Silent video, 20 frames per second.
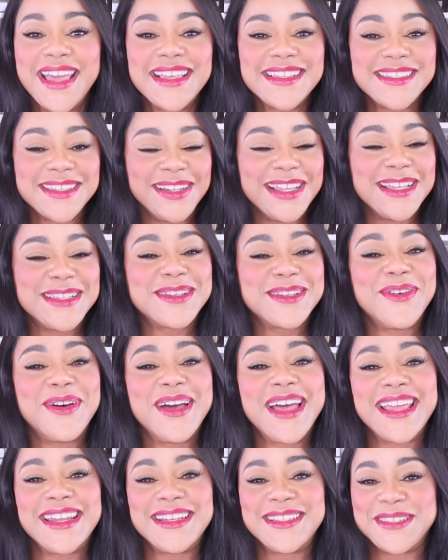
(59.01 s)
So let's go
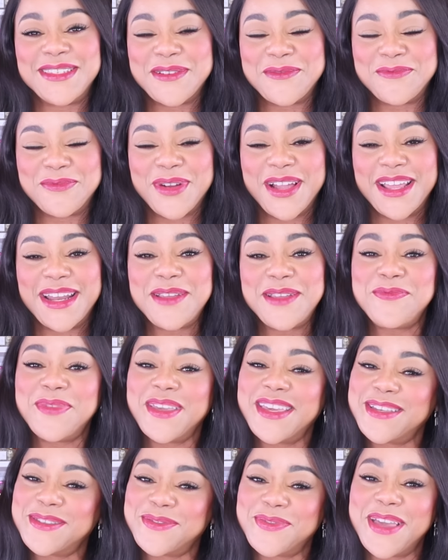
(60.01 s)
ahead and jump right in
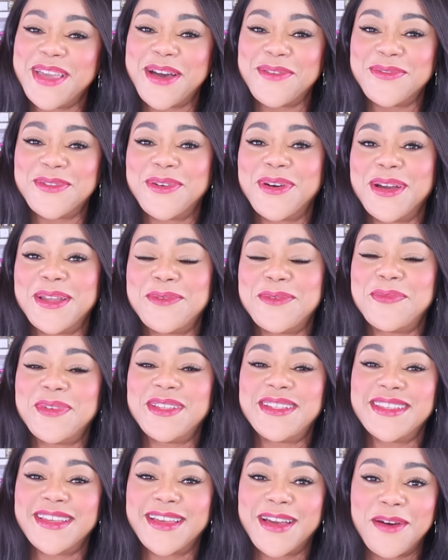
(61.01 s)
because we have quite a
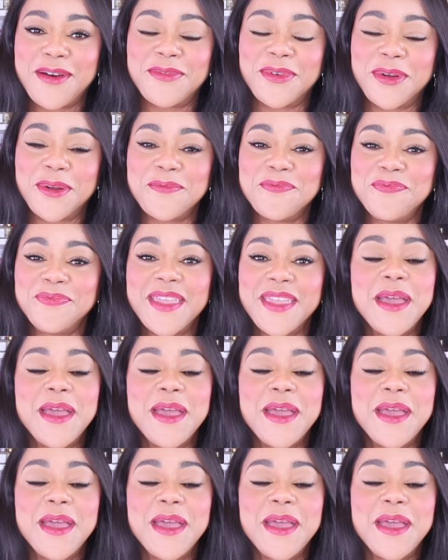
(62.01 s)
bit to cover.